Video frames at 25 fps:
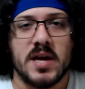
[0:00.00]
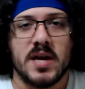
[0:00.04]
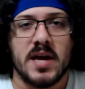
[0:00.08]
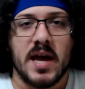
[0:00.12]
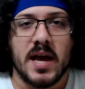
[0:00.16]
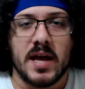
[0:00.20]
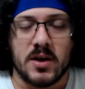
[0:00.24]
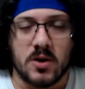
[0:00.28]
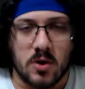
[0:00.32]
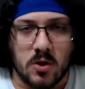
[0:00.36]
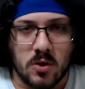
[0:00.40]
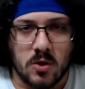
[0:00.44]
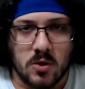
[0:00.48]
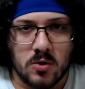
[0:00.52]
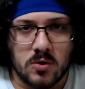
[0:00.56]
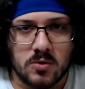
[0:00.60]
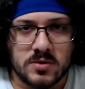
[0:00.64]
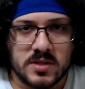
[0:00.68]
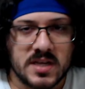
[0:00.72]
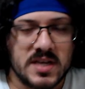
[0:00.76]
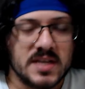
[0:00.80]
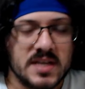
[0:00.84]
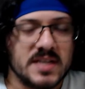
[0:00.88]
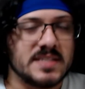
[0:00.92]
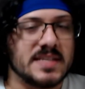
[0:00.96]
and
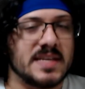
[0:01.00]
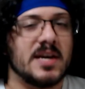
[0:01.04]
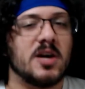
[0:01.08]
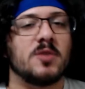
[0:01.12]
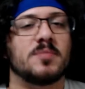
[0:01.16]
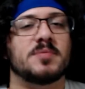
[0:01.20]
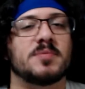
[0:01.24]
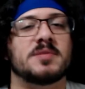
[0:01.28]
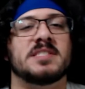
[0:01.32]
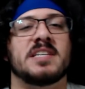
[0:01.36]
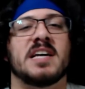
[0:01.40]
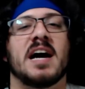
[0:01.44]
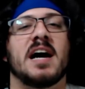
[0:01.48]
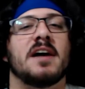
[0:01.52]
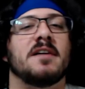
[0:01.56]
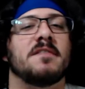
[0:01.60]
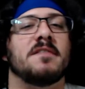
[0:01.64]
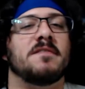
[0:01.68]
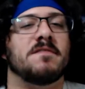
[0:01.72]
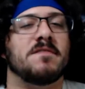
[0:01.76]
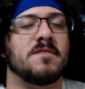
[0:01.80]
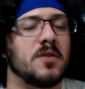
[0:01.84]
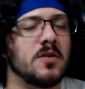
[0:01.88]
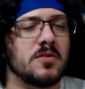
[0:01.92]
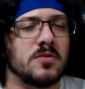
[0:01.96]
old to help dive
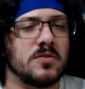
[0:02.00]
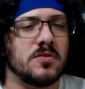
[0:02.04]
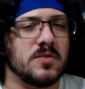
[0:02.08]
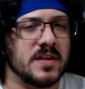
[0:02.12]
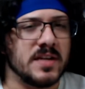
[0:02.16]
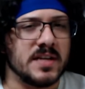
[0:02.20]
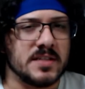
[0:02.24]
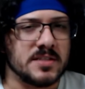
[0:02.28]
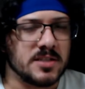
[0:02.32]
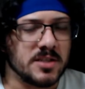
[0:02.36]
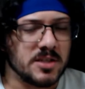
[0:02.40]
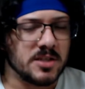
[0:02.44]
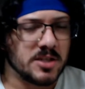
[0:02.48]
further into